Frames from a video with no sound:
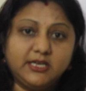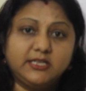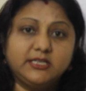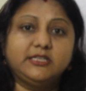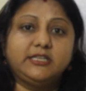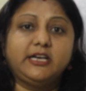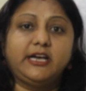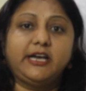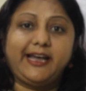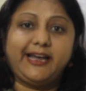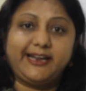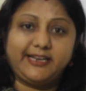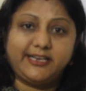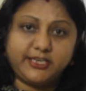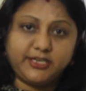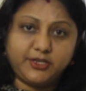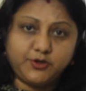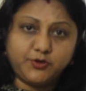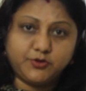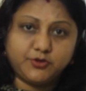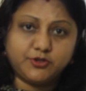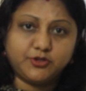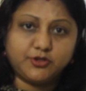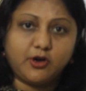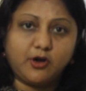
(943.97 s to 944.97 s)
the
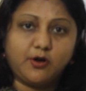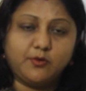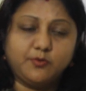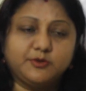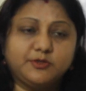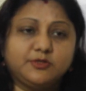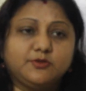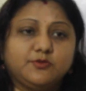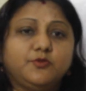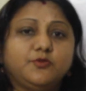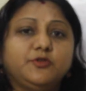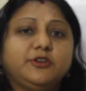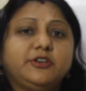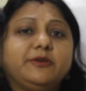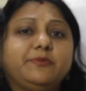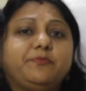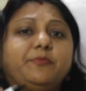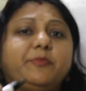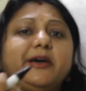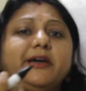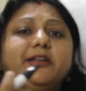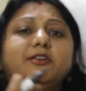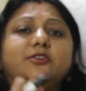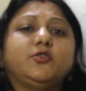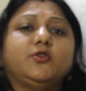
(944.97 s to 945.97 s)
heterotrophs who
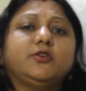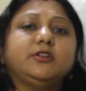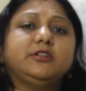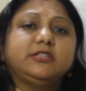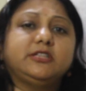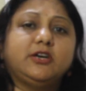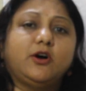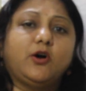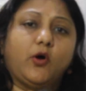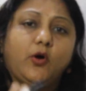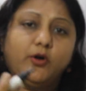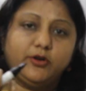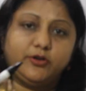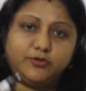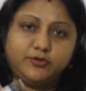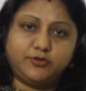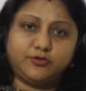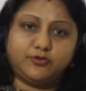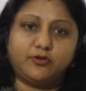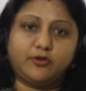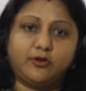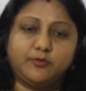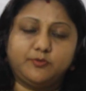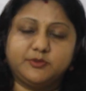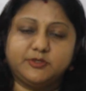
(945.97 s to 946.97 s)
depend on the
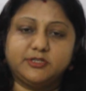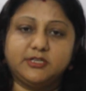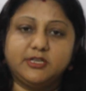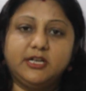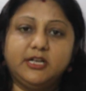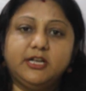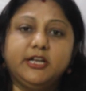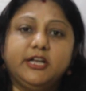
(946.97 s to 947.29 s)
autotrophs,